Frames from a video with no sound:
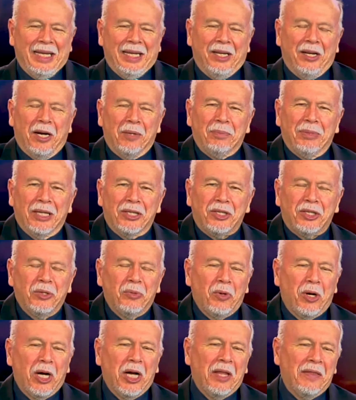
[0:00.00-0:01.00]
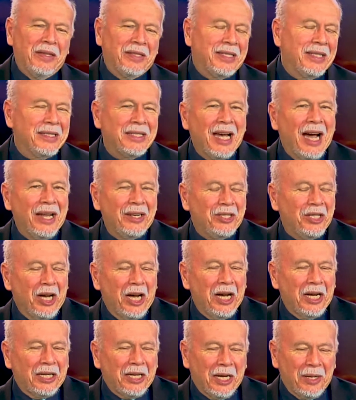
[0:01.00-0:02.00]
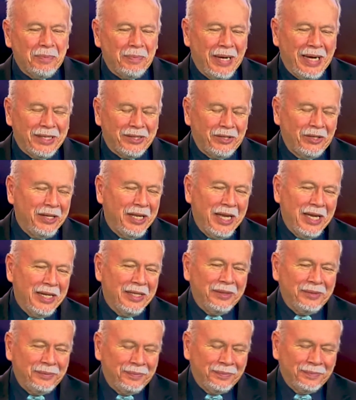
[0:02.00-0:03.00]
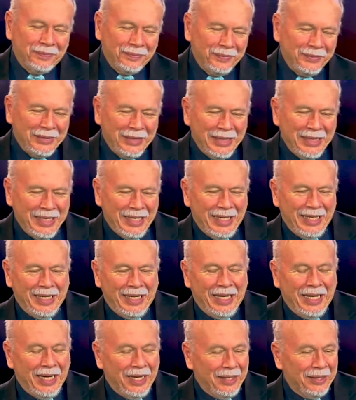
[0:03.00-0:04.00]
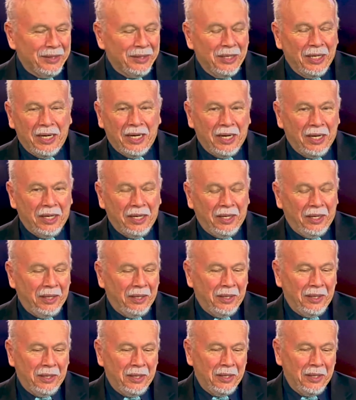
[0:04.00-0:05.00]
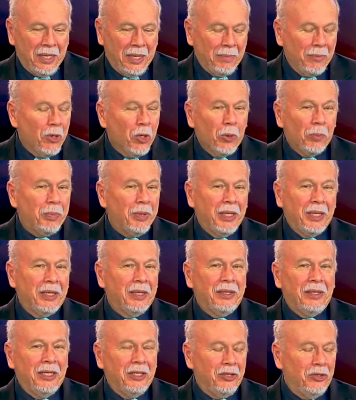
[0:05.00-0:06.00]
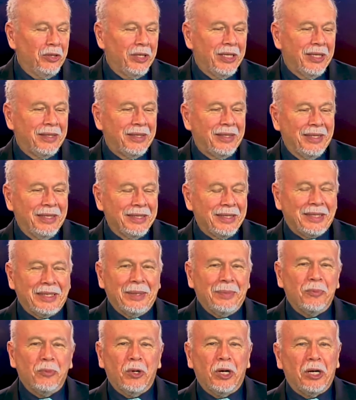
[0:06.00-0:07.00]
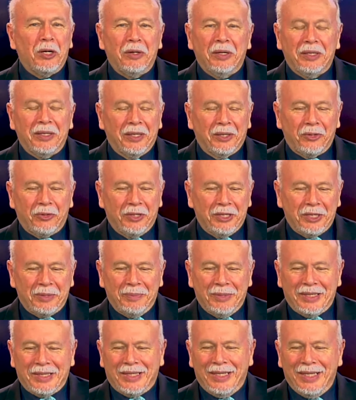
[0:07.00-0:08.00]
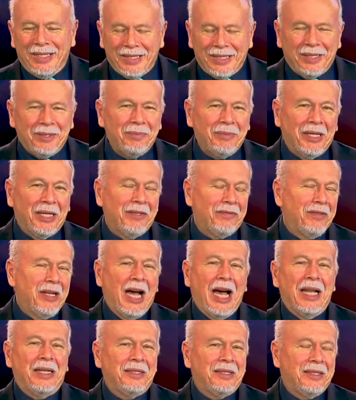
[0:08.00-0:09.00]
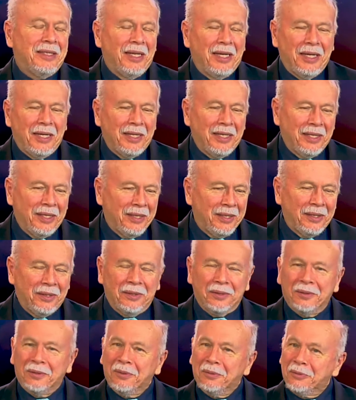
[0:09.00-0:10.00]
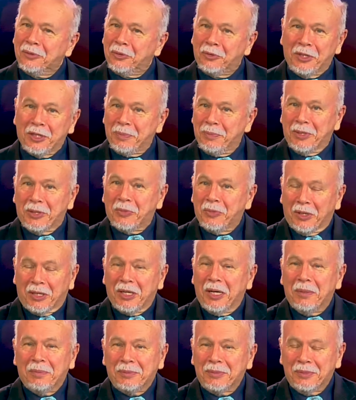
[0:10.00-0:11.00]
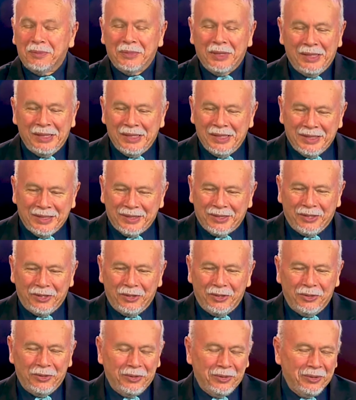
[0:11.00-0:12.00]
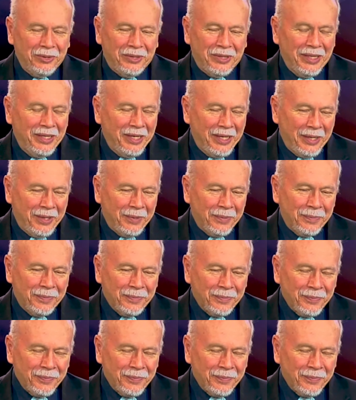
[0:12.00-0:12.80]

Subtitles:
God bless you all. This is God Talk. I'm Pastor Dan. And I'm hoping you get this somewhere in the Christmas season. But if not, Christmas will come to you today.